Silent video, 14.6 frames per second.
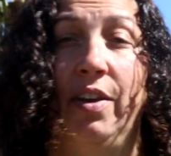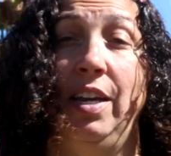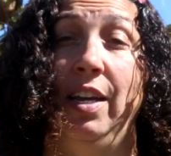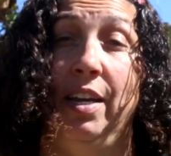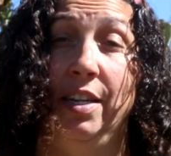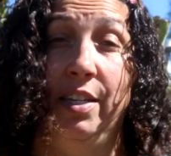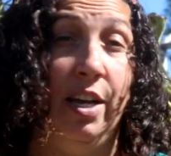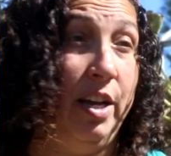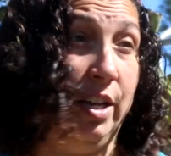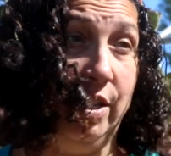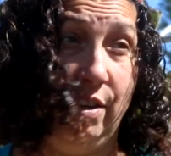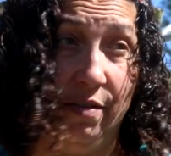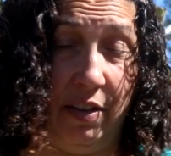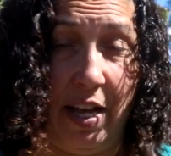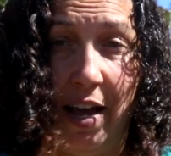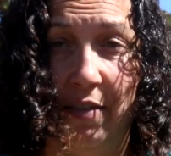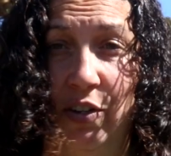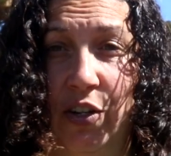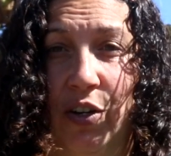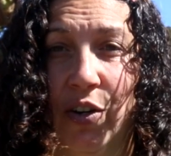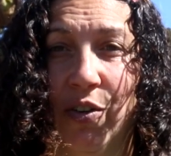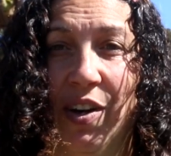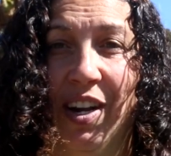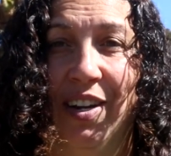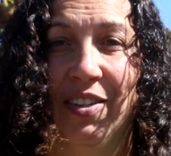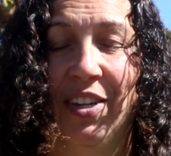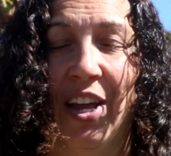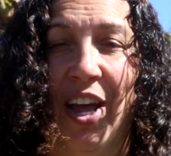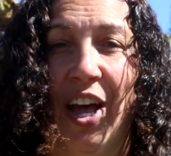a ton of lavender
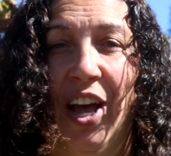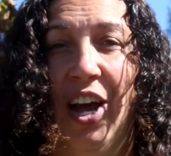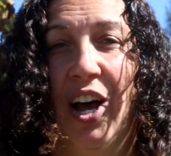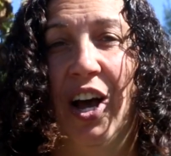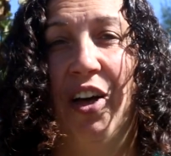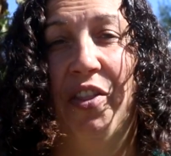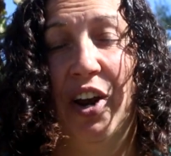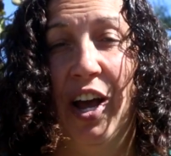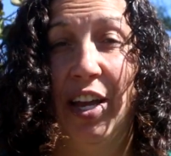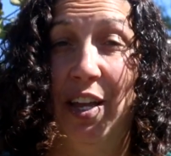around that I